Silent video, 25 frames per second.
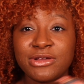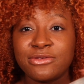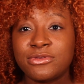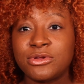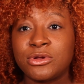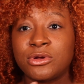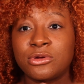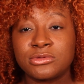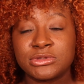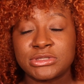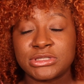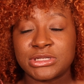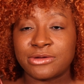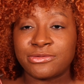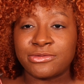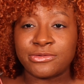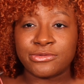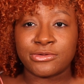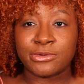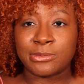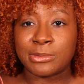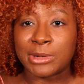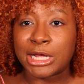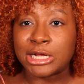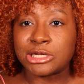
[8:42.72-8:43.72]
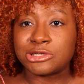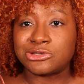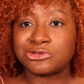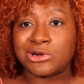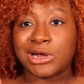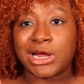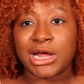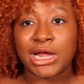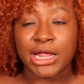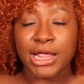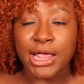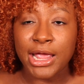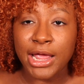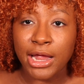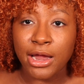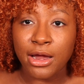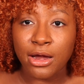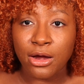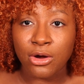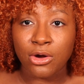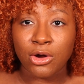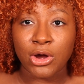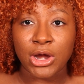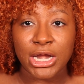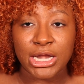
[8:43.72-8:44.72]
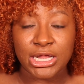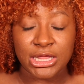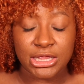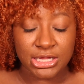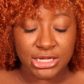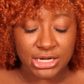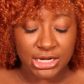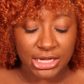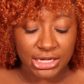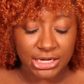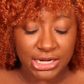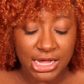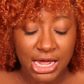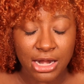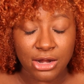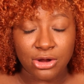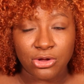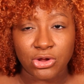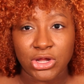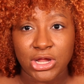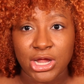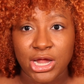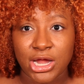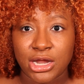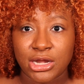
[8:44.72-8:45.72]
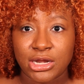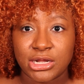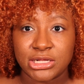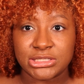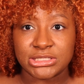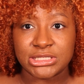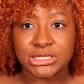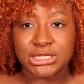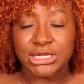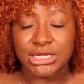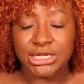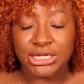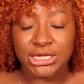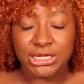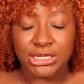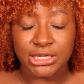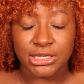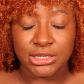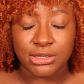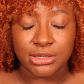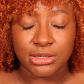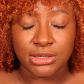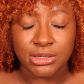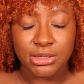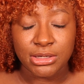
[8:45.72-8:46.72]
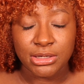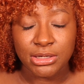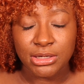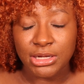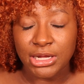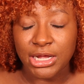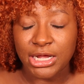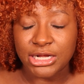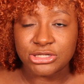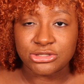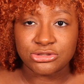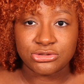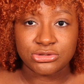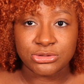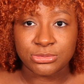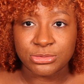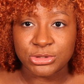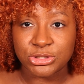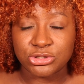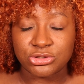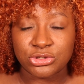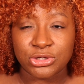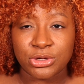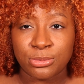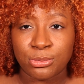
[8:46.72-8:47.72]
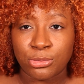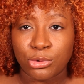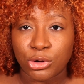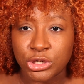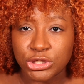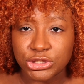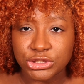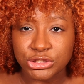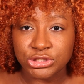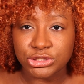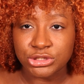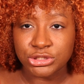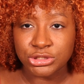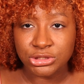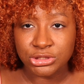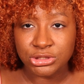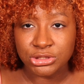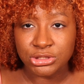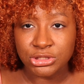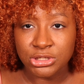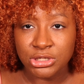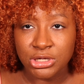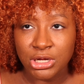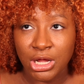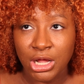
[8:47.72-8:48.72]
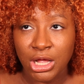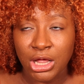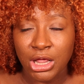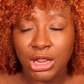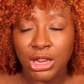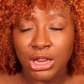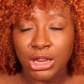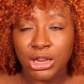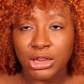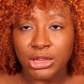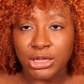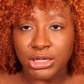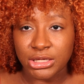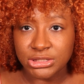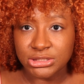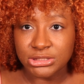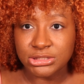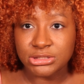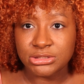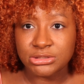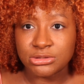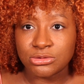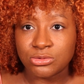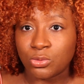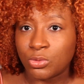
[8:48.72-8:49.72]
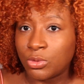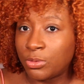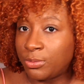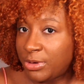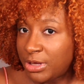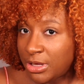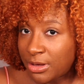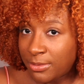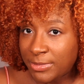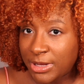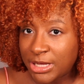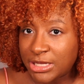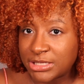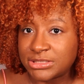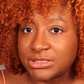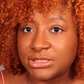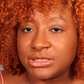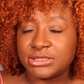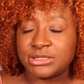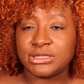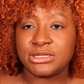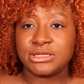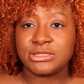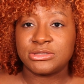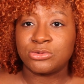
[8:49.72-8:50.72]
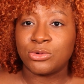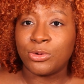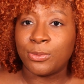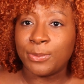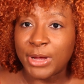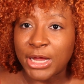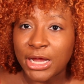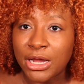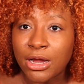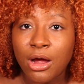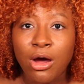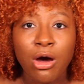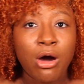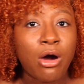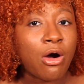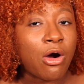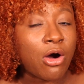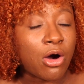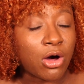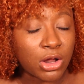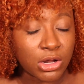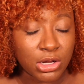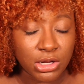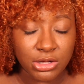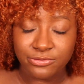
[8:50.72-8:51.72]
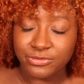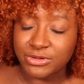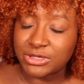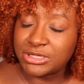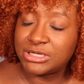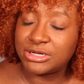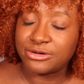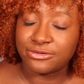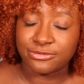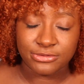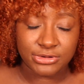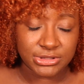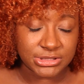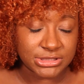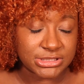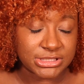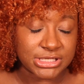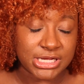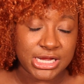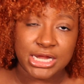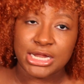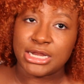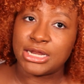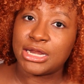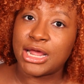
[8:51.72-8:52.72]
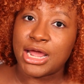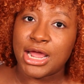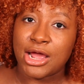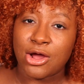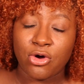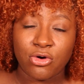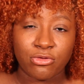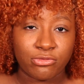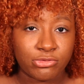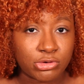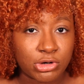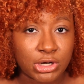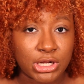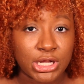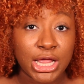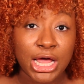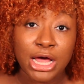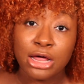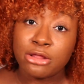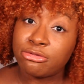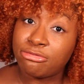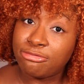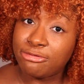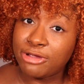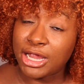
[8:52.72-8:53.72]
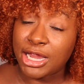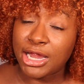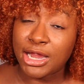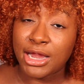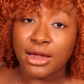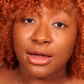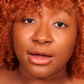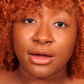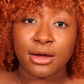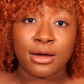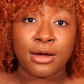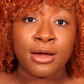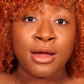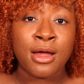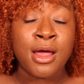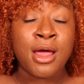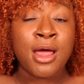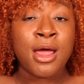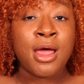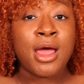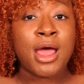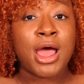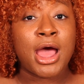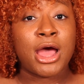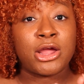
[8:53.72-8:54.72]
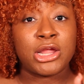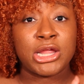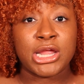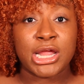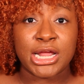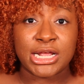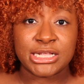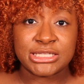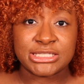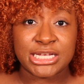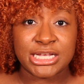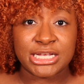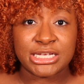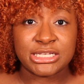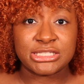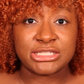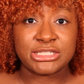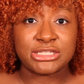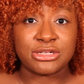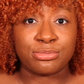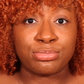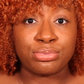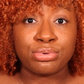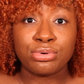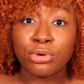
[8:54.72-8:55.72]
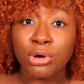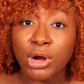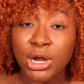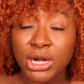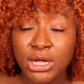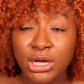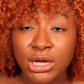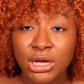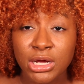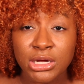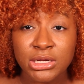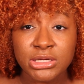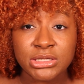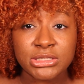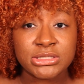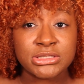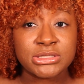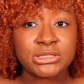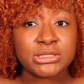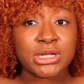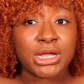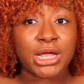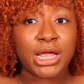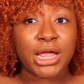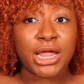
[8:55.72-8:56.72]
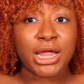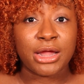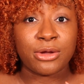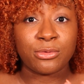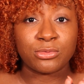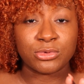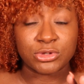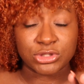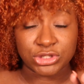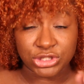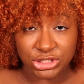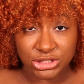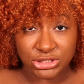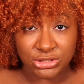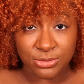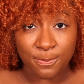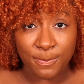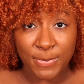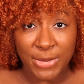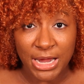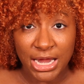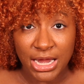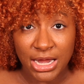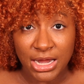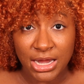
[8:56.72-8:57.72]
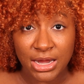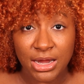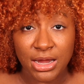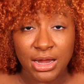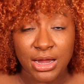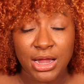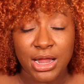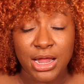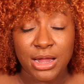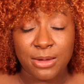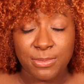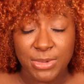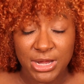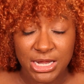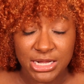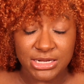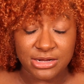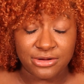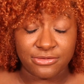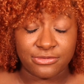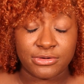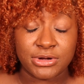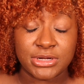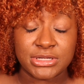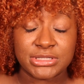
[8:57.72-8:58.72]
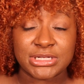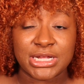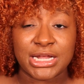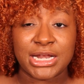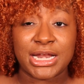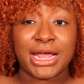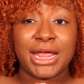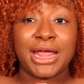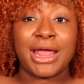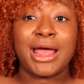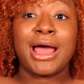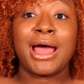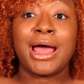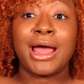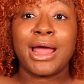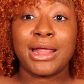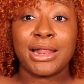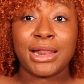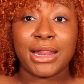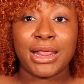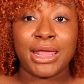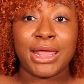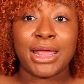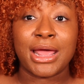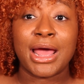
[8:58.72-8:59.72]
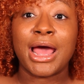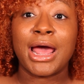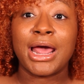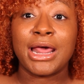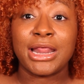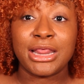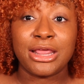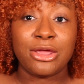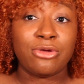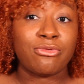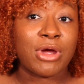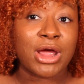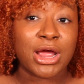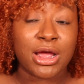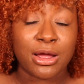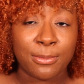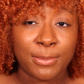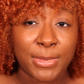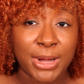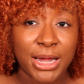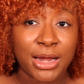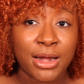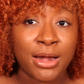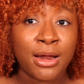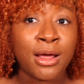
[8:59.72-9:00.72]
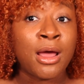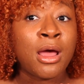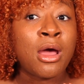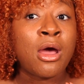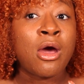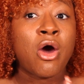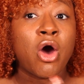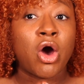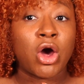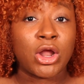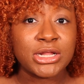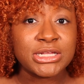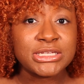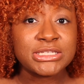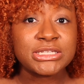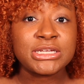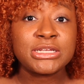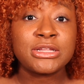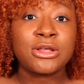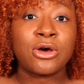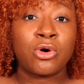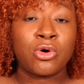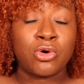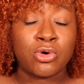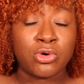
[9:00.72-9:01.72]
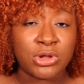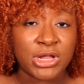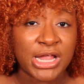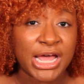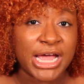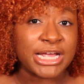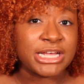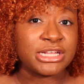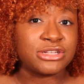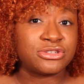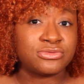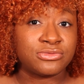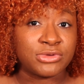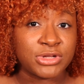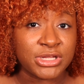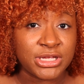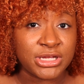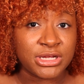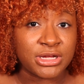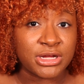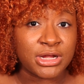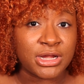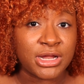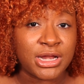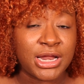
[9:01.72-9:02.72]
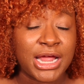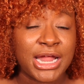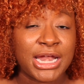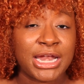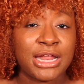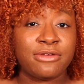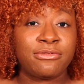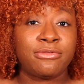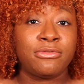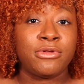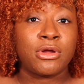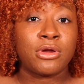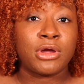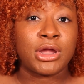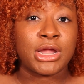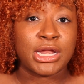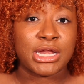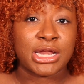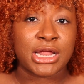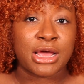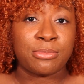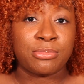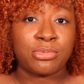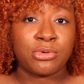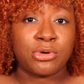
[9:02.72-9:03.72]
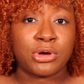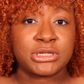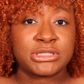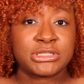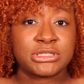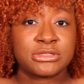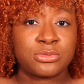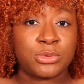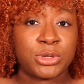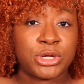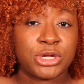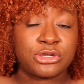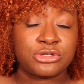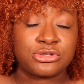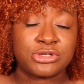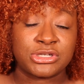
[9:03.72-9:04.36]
if you don't suffer from like dry hair or anything like that, or your hair doesn't need extreme moisture, this will be amazing. This will make all of the difference in the overall health of your hair, how your hair takes the products. It will just make a big difference, and I highly recommend. Honestly, the whole line is really good, and if you're in that process where you're